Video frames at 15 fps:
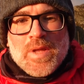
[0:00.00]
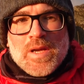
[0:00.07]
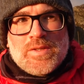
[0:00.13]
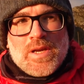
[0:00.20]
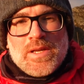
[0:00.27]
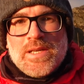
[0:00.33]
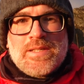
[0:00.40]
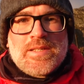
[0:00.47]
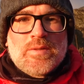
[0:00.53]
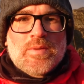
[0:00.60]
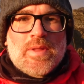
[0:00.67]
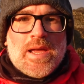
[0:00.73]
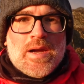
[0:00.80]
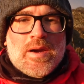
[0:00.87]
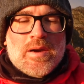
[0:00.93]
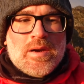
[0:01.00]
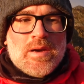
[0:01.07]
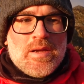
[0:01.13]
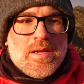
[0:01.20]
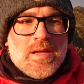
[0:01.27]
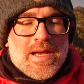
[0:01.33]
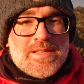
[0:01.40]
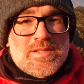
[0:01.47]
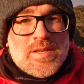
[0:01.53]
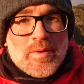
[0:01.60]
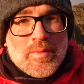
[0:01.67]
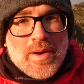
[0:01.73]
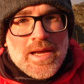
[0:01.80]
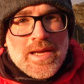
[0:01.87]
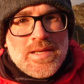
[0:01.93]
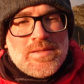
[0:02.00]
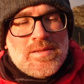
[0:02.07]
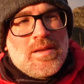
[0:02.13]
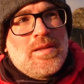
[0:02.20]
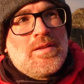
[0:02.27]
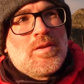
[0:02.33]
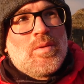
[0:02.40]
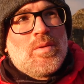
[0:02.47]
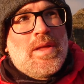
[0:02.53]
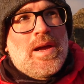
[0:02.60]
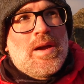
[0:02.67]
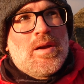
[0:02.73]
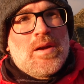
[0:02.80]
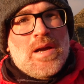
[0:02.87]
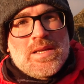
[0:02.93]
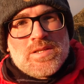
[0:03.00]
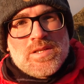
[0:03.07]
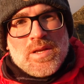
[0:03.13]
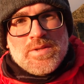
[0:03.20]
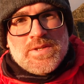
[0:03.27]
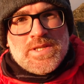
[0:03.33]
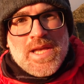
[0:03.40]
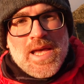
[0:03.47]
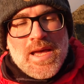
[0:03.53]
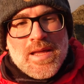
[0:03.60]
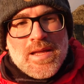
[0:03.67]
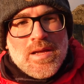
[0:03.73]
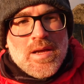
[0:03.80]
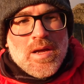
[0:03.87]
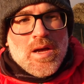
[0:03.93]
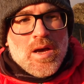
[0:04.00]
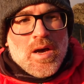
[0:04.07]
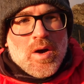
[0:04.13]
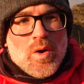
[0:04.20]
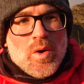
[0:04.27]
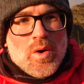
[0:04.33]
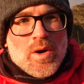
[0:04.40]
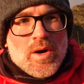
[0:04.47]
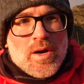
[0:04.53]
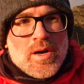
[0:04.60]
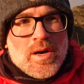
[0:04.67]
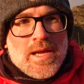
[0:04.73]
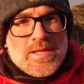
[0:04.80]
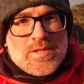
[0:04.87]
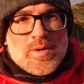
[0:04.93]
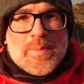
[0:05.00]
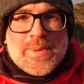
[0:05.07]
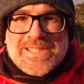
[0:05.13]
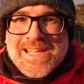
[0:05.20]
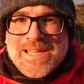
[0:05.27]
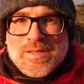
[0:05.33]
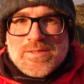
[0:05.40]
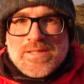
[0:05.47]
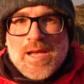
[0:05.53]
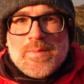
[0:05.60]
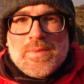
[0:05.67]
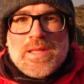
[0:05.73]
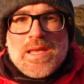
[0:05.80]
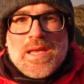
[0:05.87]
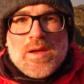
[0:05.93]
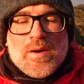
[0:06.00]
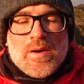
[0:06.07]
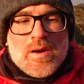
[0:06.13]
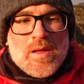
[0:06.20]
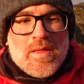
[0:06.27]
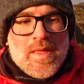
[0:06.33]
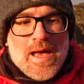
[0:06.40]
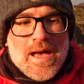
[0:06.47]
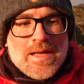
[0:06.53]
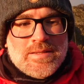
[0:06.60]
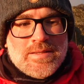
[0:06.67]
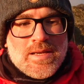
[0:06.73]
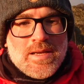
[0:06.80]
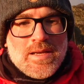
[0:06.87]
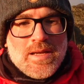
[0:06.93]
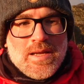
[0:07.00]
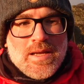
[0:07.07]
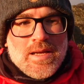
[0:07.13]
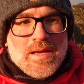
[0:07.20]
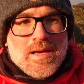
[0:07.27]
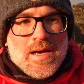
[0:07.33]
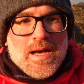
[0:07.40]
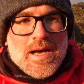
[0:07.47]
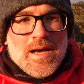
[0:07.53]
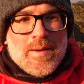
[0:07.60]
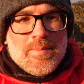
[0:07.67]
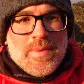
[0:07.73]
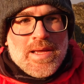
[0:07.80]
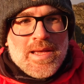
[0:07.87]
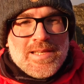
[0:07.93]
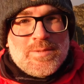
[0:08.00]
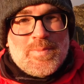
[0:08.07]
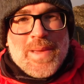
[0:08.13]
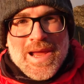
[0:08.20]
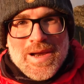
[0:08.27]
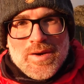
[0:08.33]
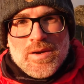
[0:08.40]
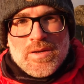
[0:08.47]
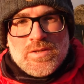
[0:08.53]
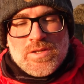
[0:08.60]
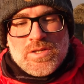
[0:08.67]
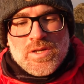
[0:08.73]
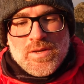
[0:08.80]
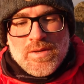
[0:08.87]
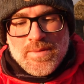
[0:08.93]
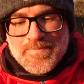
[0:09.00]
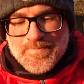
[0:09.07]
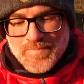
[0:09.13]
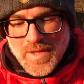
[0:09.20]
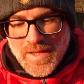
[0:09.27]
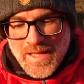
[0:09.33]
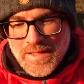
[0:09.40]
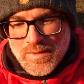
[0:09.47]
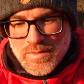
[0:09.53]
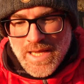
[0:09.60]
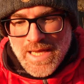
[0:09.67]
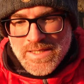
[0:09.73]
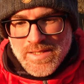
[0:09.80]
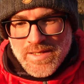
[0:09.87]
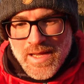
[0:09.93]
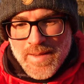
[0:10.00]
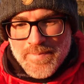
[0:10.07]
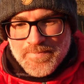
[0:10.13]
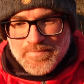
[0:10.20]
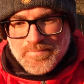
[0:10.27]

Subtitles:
do I need to go there at sunrise, do I need to go there at sunset, or is there a particular time of the year that is better to shoot that location at?